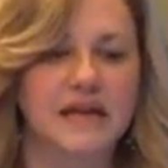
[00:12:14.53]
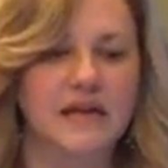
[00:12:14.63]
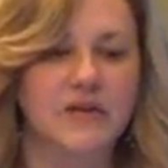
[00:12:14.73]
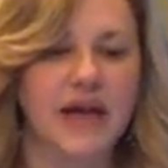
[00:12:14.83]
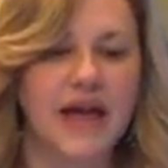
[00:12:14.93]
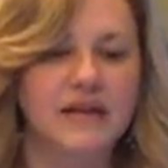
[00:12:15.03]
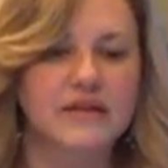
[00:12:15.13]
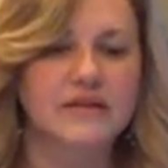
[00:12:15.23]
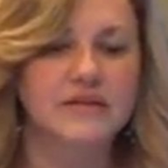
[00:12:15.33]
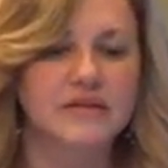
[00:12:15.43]
you can't
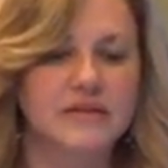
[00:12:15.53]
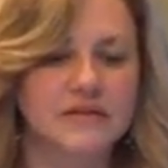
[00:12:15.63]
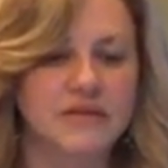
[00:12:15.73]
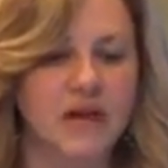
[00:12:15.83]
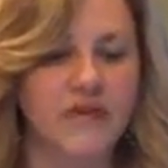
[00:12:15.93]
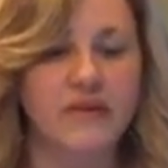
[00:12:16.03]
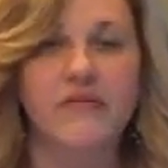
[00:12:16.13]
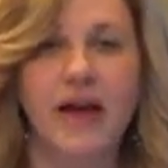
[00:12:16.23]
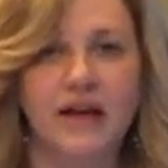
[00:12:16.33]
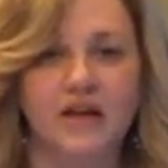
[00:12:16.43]
solve in a
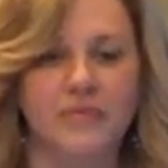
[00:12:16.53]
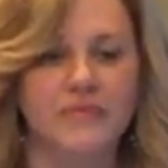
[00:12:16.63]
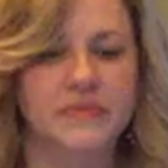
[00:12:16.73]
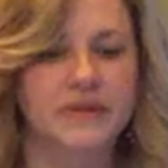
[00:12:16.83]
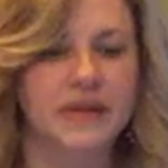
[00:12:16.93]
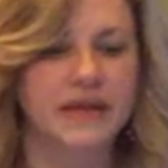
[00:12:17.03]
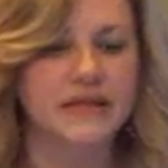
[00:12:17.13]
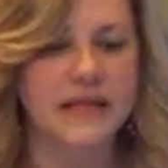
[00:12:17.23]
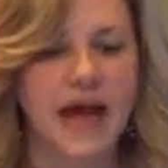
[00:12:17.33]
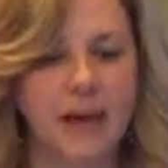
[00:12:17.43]
vacuum.
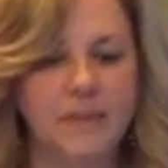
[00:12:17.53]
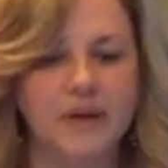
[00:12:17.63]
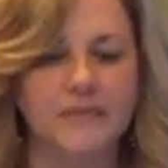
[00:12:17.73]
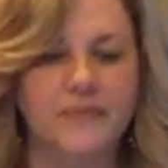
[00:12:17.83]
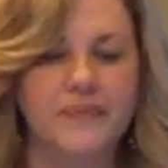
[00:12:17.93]
Things happen